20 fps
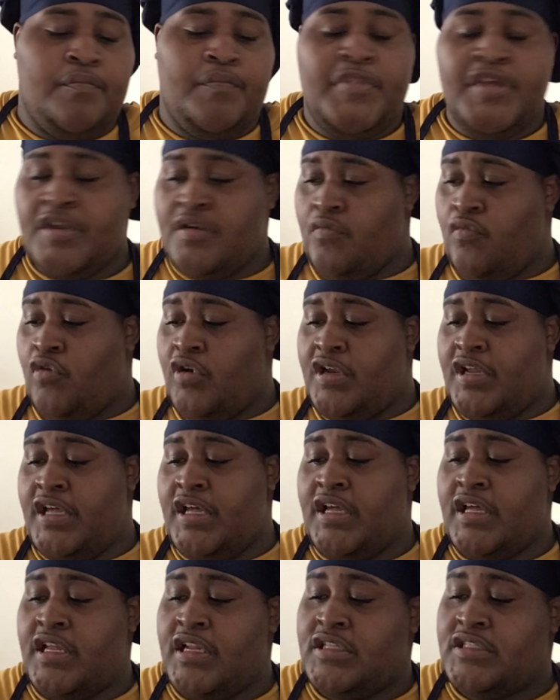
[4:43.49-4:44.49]
Beat them 1
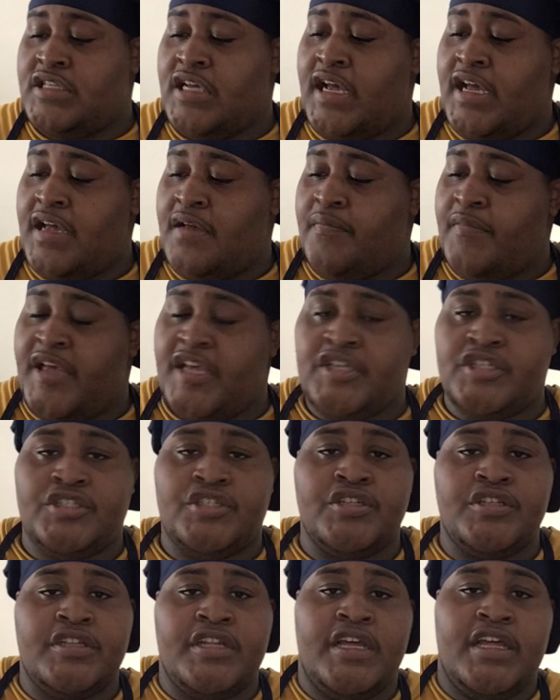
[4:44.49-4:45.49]
egg at a time. Make
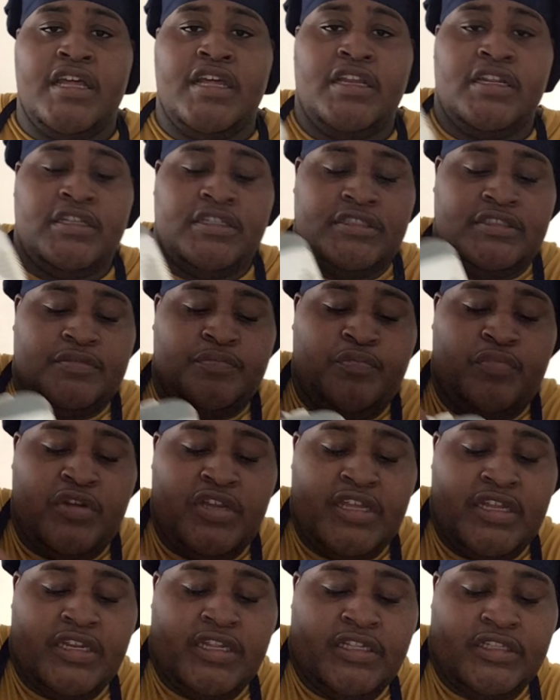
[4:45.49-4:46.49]
sure that it is
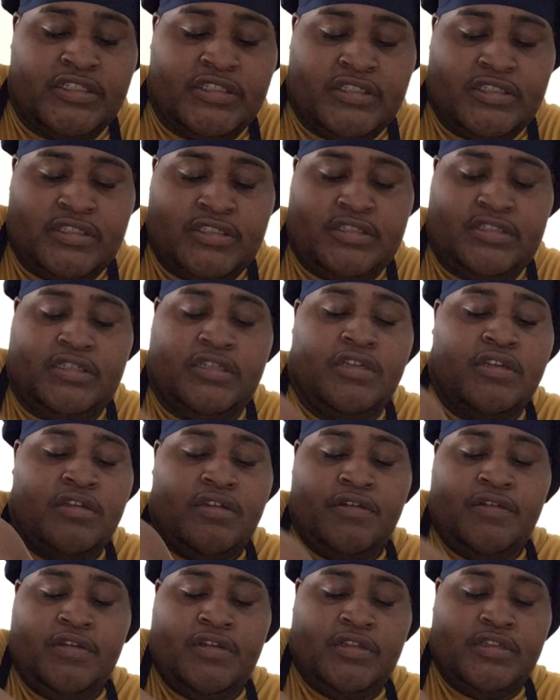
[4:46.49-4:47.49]
blended
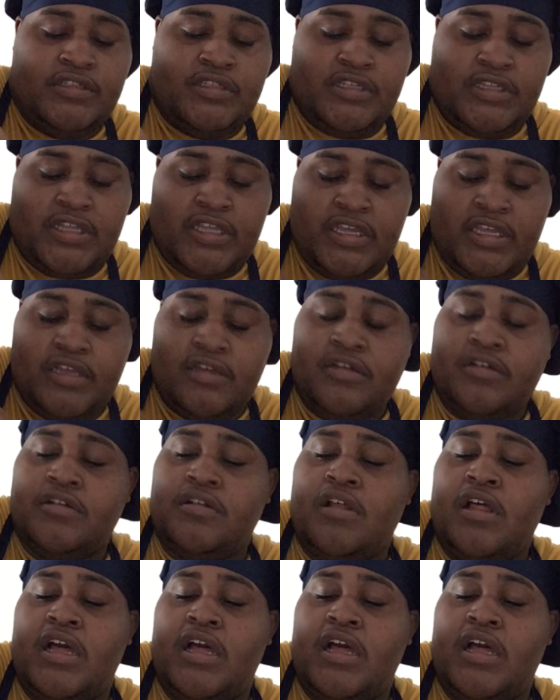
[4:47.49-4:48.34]
together.